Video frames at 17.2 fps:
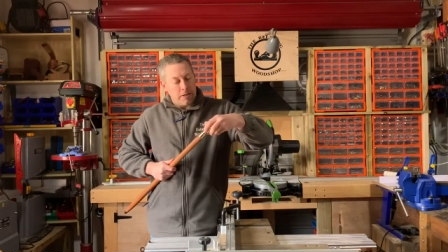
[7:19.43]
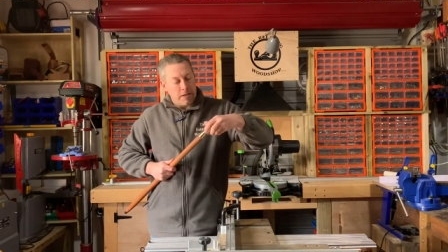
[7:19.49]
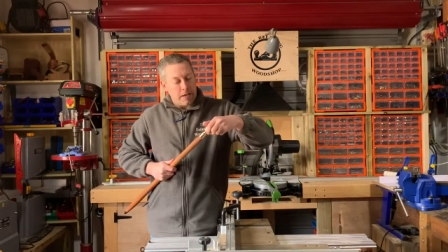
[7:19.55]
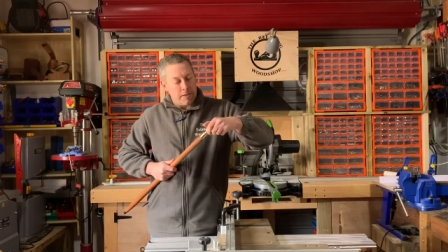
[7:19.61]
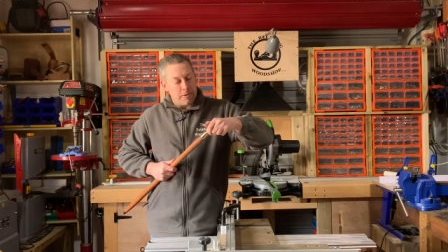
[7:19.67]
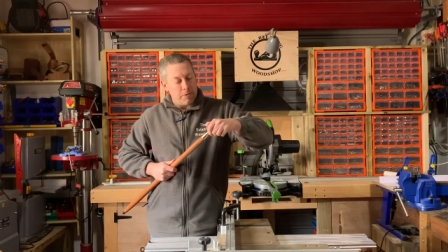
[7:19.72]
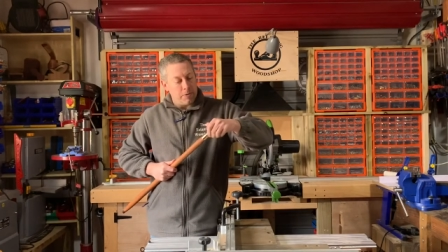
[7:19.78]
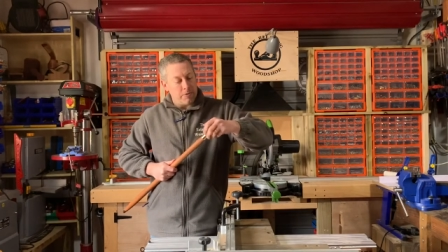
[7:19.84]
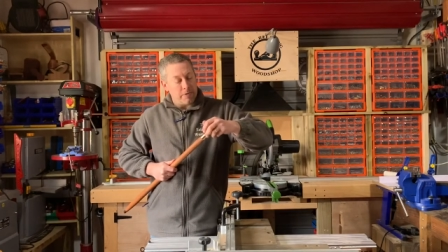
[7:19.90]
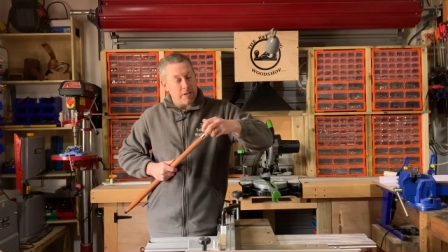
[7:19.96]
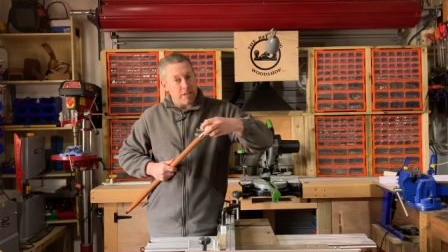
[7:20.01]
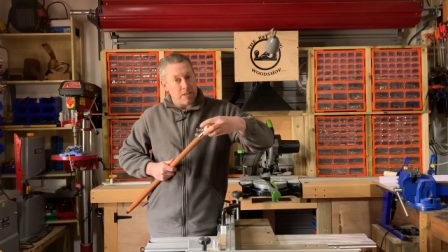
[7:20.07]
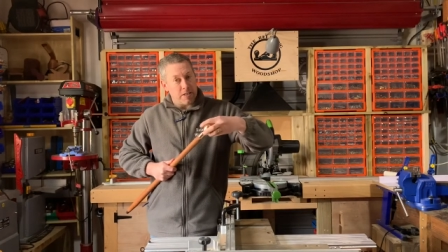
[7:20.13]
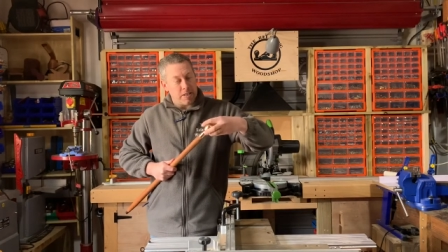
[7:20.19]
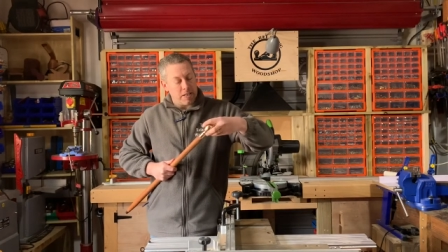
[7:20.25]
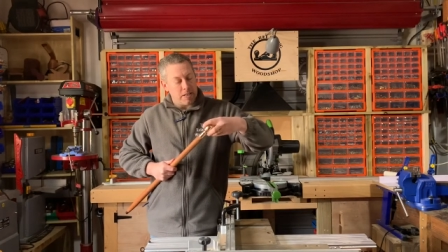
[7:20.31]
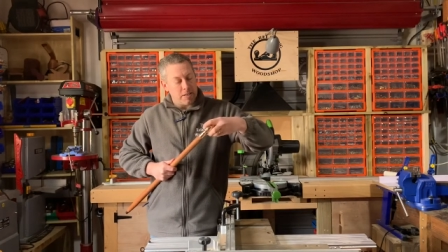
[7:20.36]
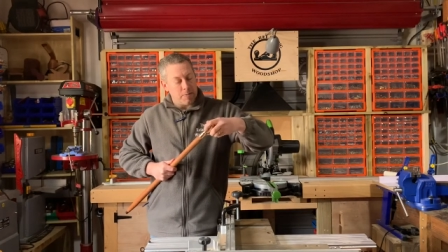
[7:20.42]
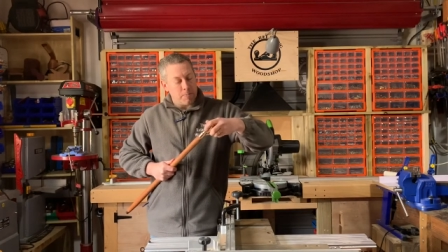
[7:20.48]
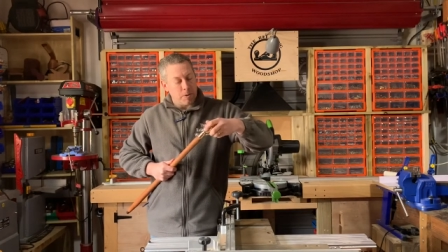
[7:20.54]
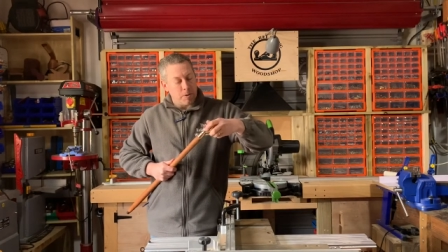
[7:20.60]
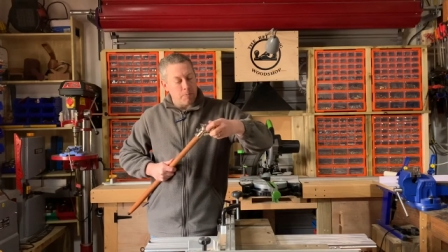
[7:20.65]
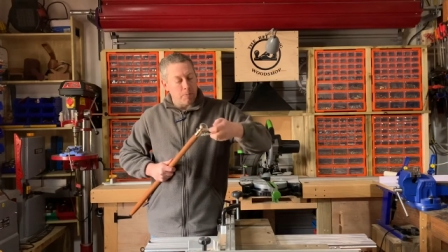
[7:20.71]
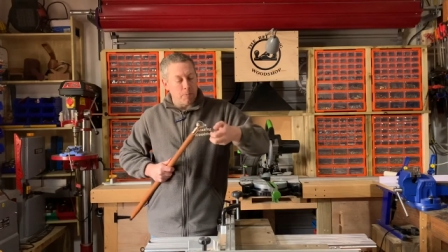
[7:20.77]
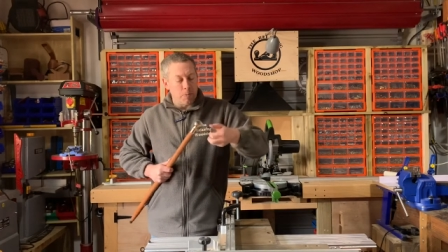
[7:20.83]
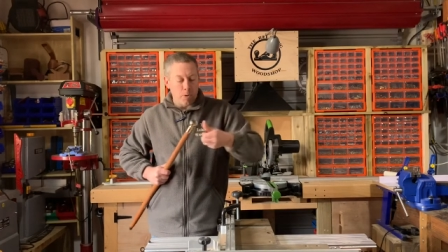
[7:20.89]
I don't know if you can see this, but
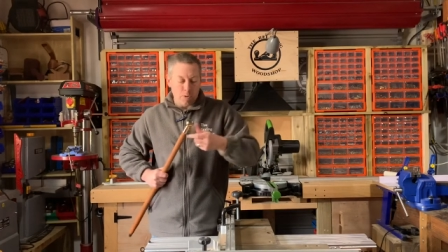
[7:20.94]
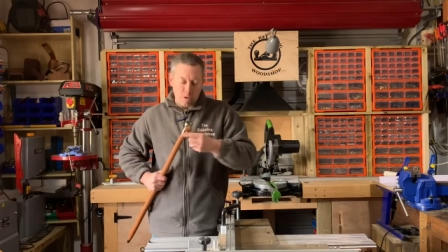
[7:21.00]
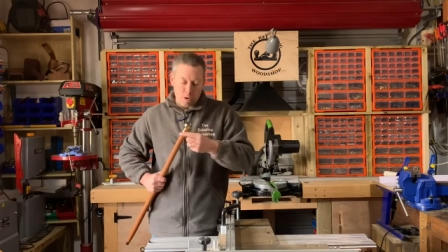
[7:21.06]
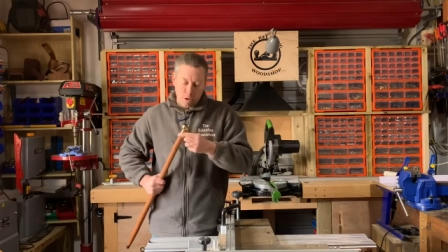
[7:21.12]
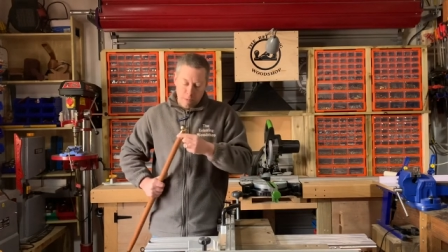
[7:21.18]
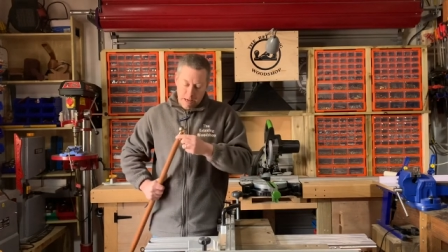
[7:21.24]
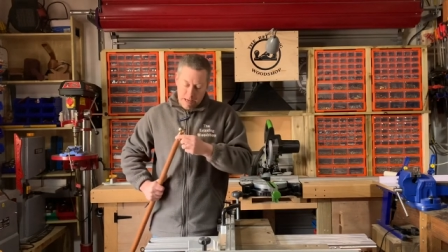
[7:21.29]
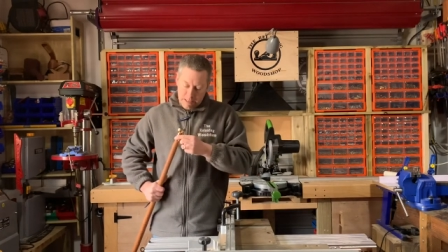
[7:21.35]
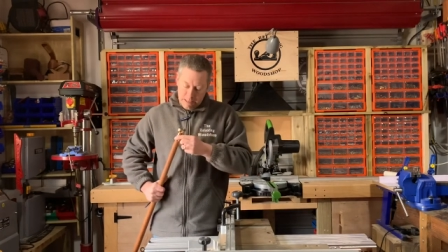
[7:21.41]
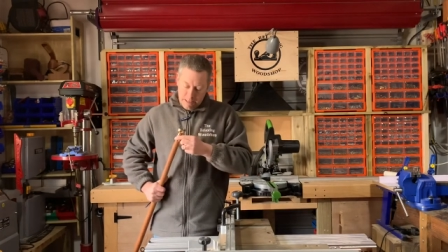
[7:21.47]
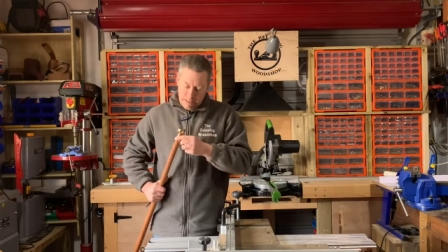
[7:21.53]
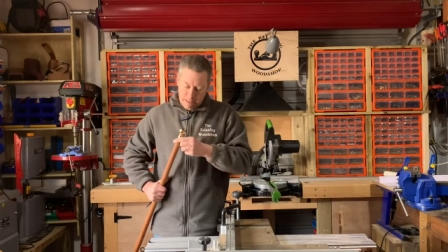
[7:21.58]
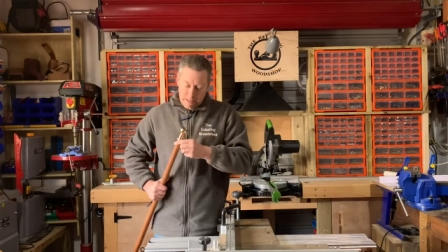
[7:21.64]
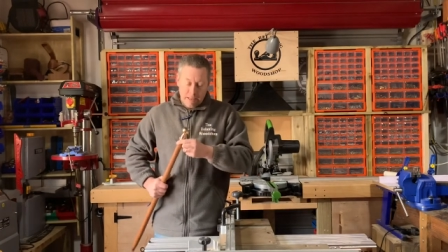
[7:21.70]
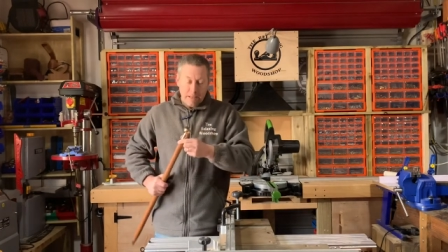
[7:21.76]
I'll zoom in,